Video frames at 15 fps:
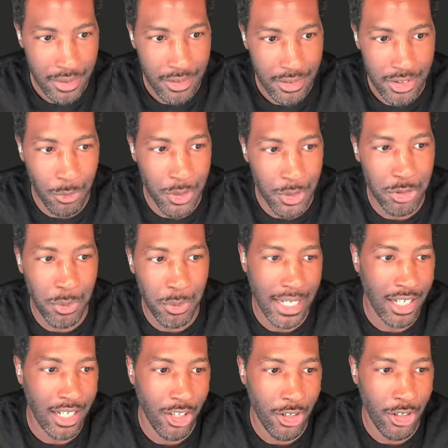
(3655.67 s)
So once you kind
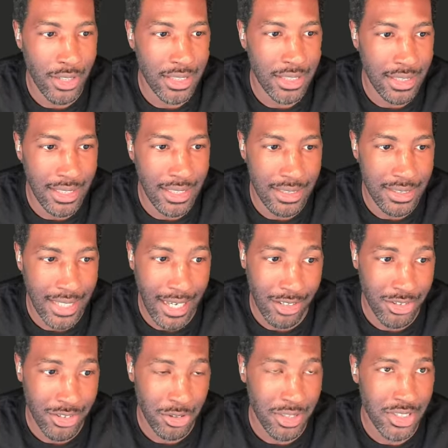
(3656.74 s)
of learn it in and
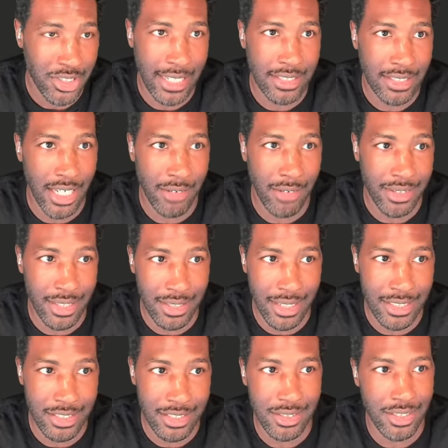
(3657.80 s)
out, you can change everything that
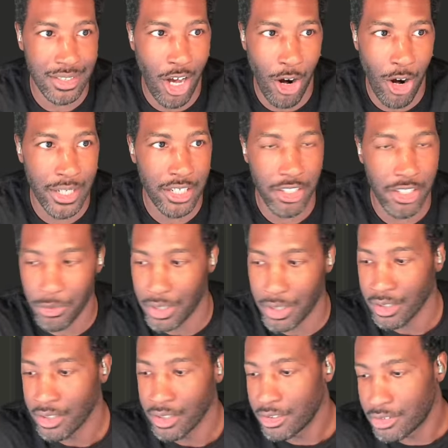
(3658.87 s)
it's already doing.
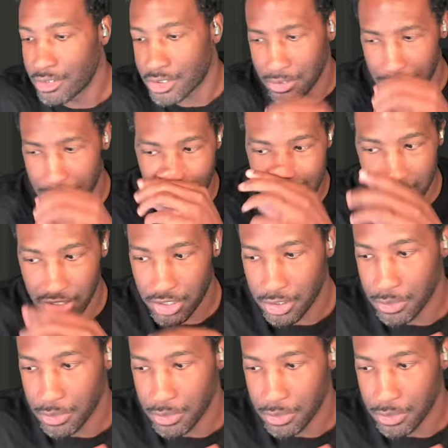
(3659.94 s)
So you actually do.